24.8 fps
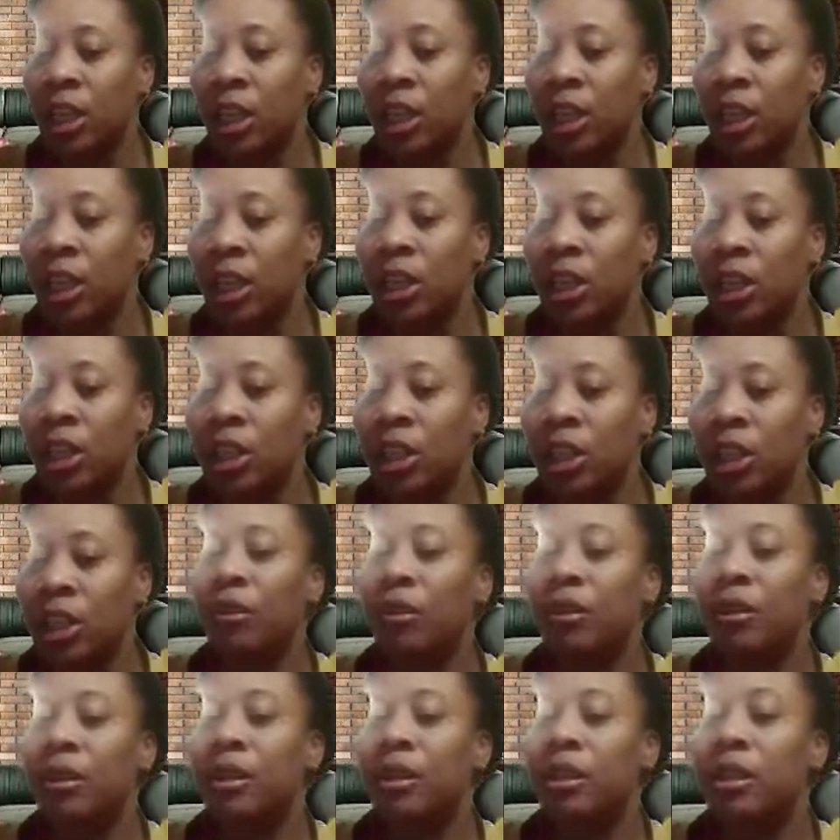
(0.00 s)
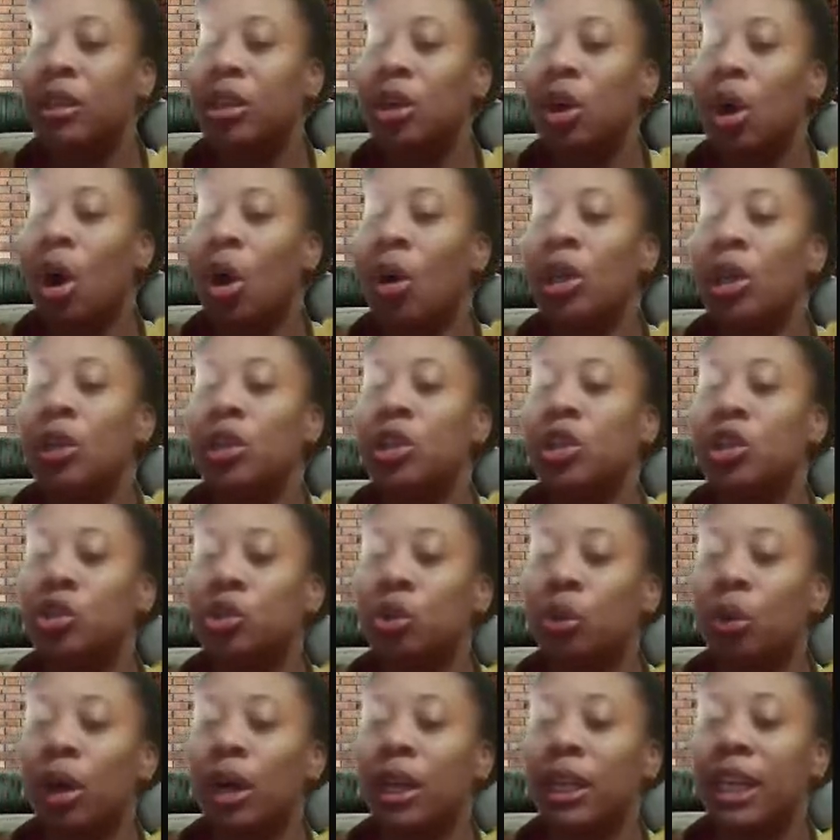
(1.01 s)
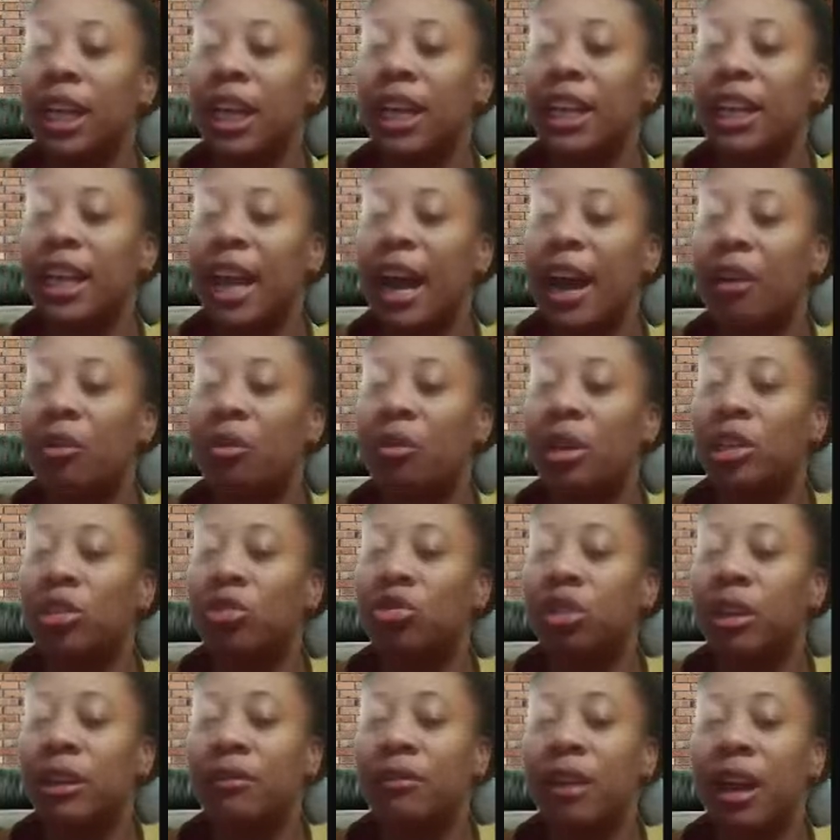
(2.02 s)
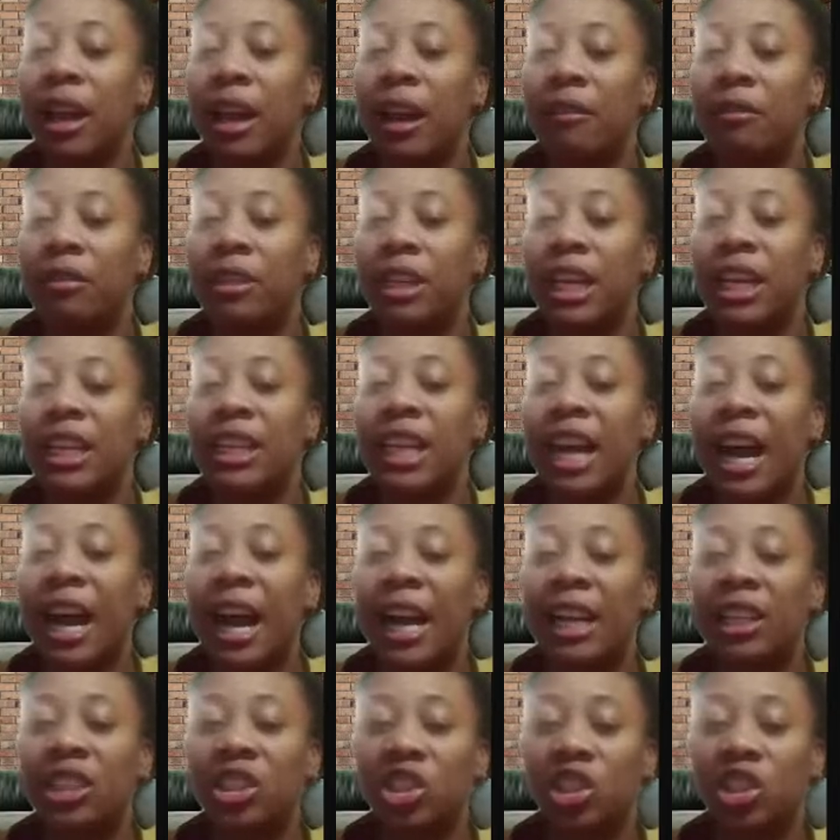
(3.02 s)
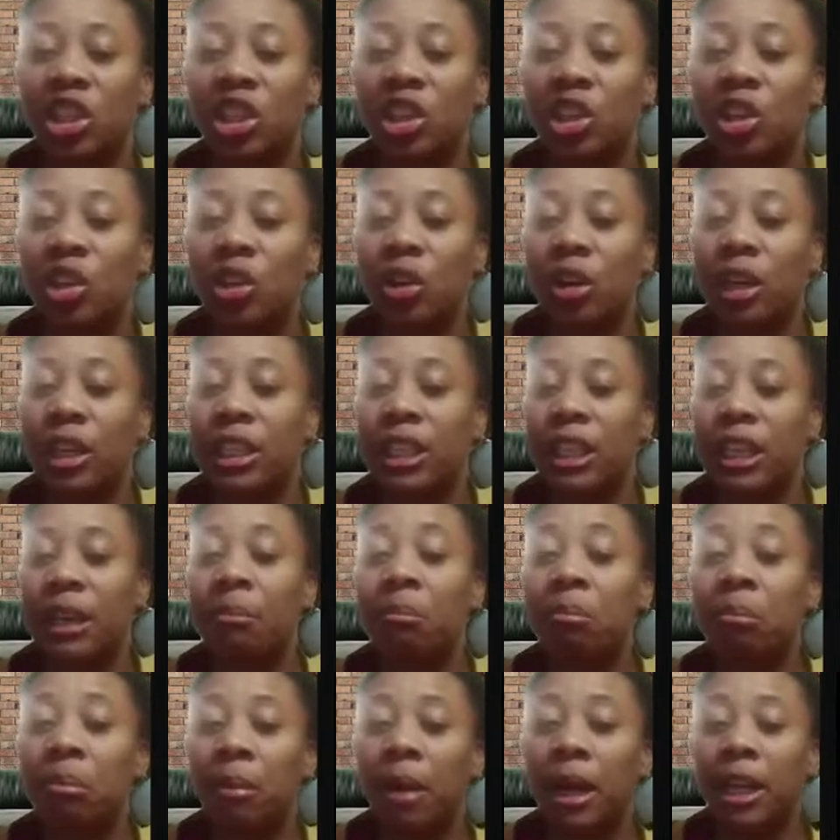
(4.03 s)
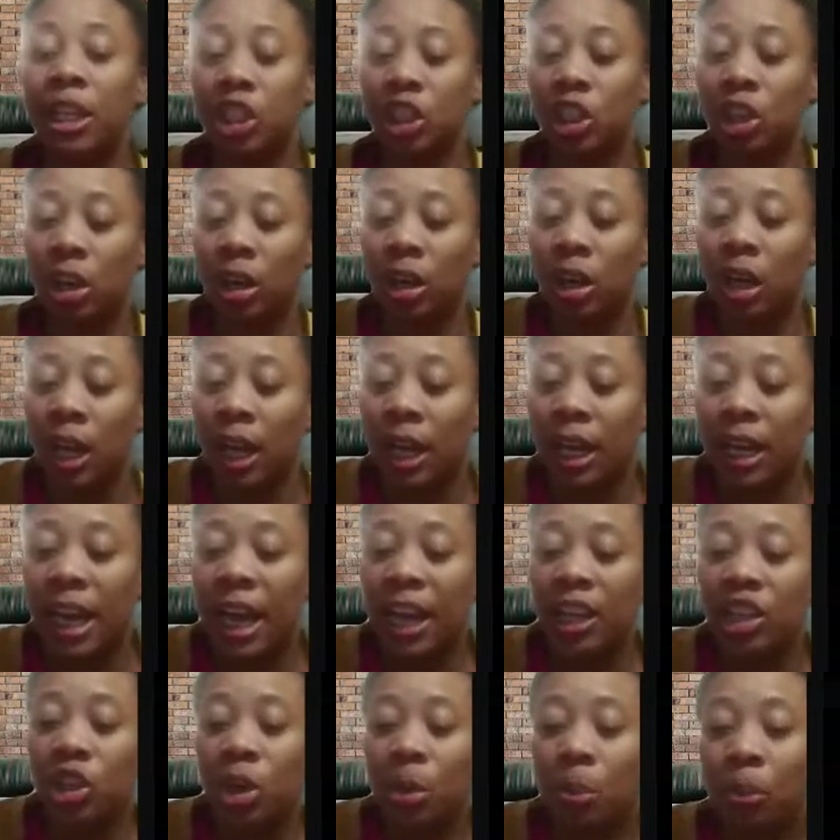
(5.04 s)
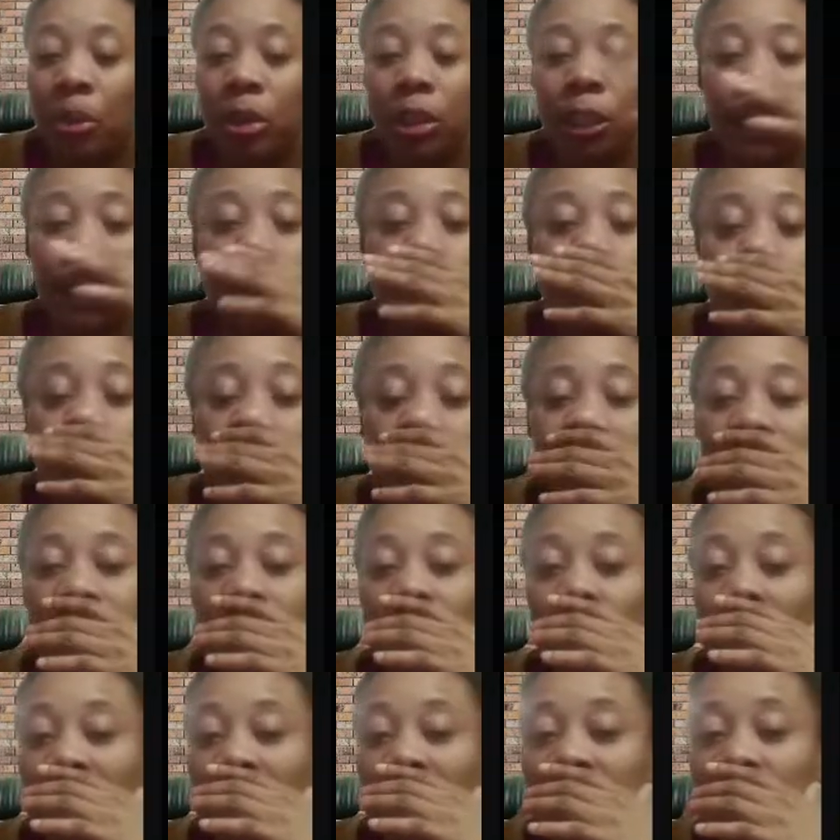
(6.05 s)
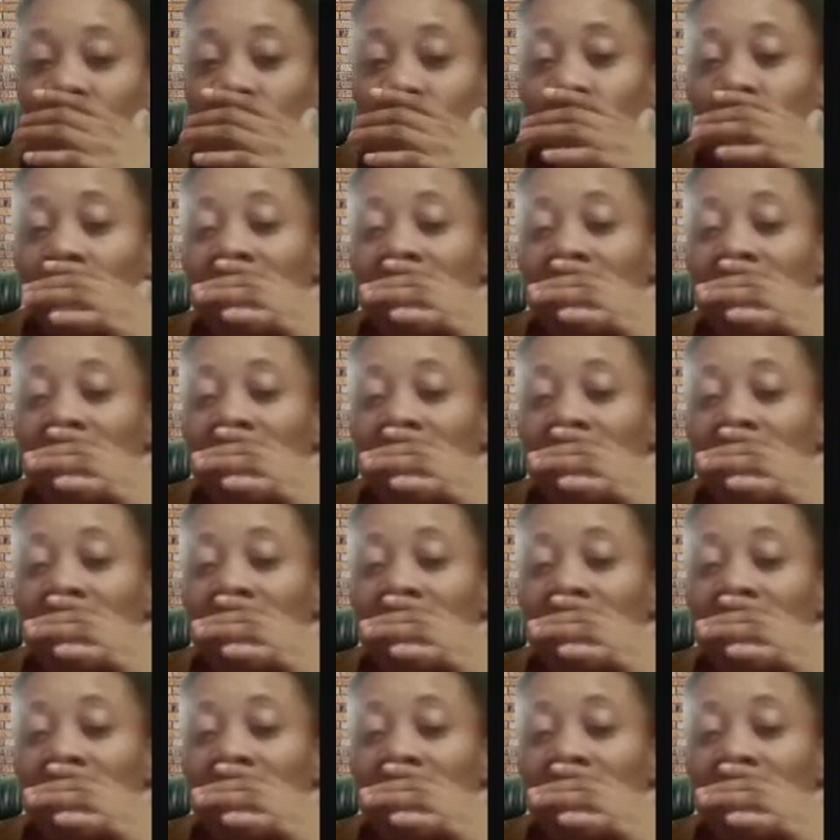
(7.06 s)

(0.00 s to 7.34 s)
um, how you store data, retrieval of data, and security measure that you put in place to ensure